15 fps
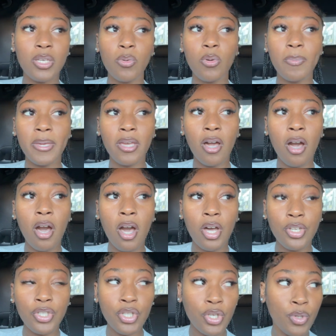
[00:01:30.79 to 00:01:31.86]
will be our
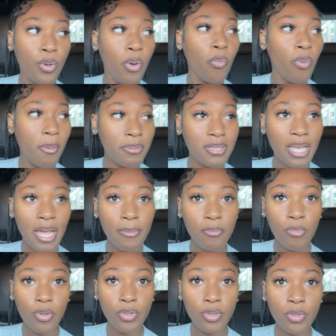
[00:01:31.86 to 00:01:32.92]
new website
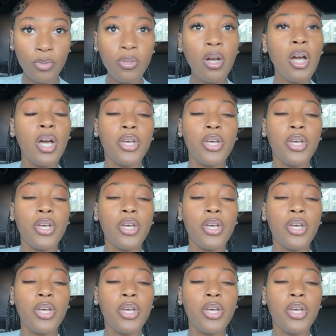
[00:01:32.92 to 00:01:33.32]
model.